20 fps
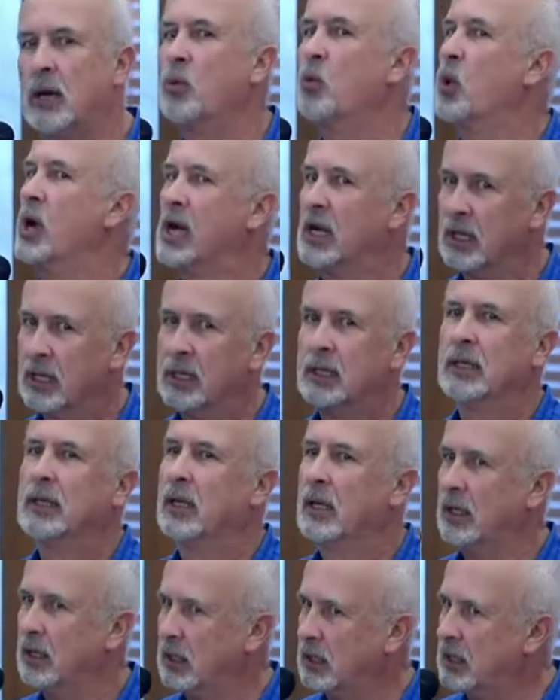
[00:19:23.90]
Well,
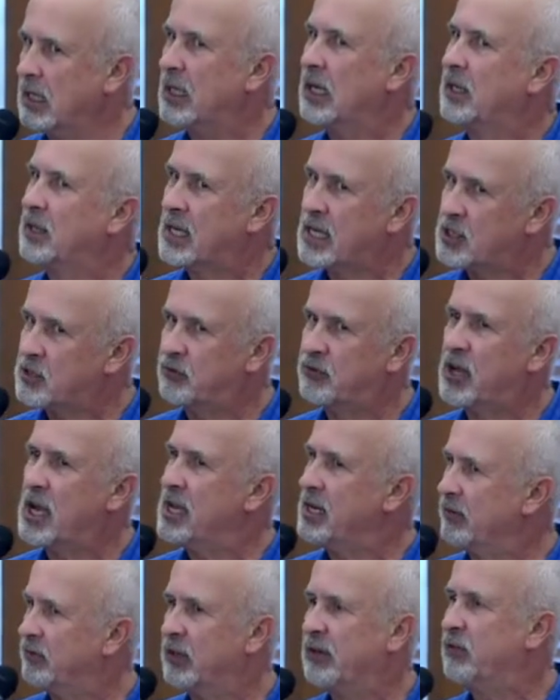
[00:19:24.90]
yeah, that's
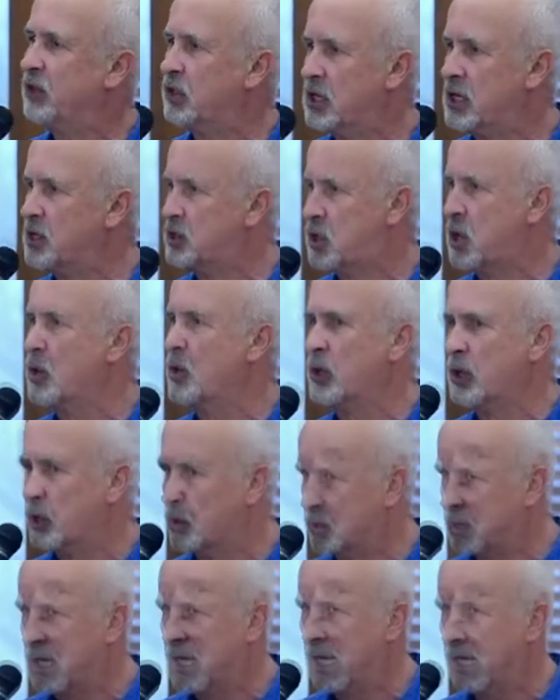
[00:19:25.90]
fine if everything is going
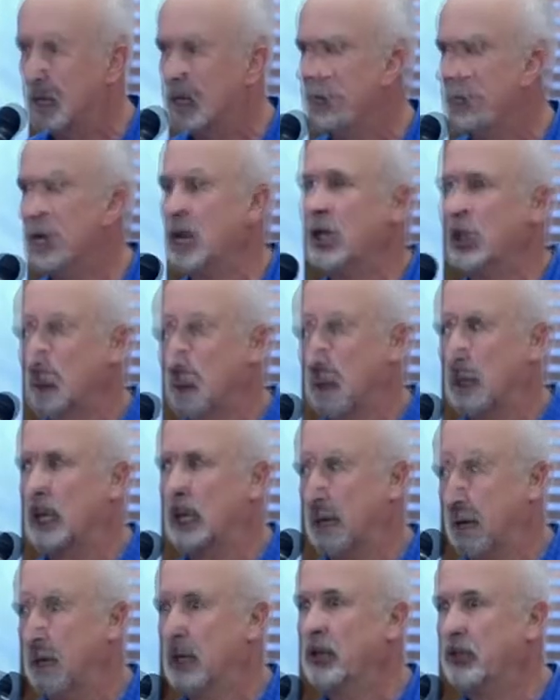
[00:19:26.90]
okay. Now,
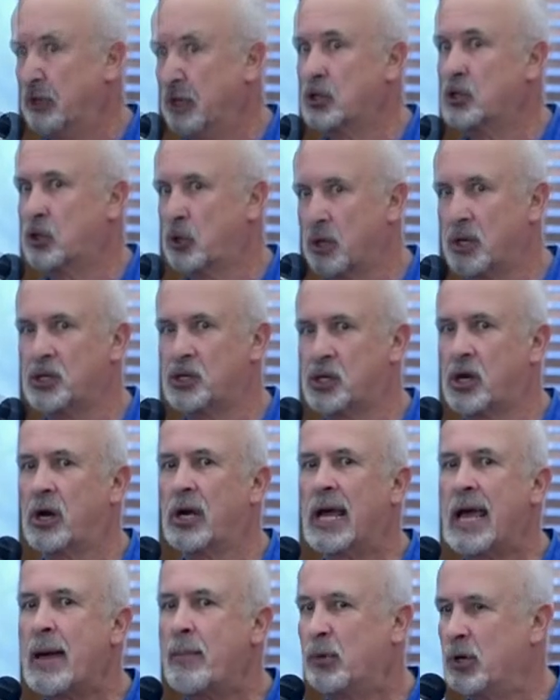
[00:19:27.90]
uh, things are going to
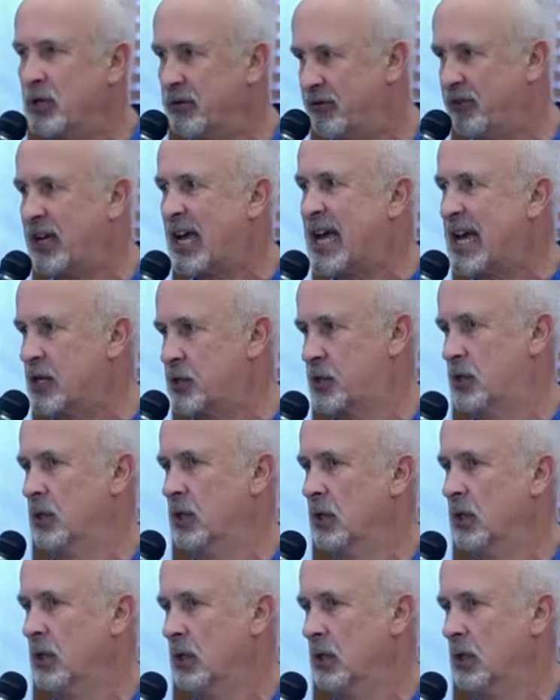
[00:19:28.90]
start happening fast.